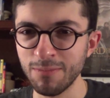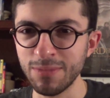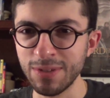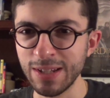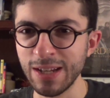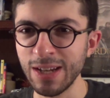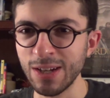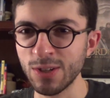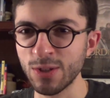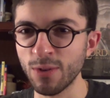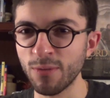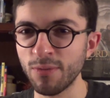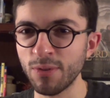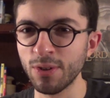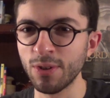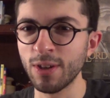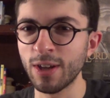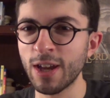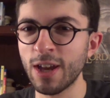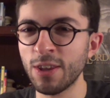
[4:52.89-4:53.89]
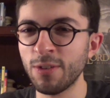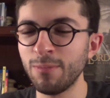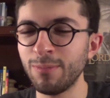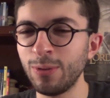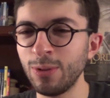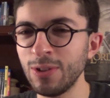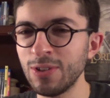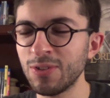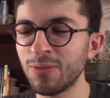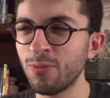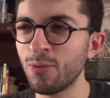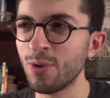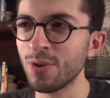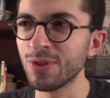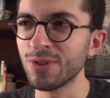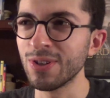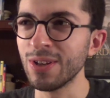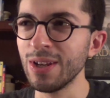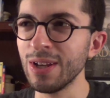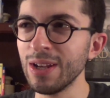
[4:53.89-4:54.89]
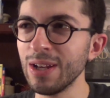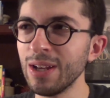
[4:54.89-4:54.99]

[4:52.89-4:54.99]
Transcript: takes over the Gotham police force,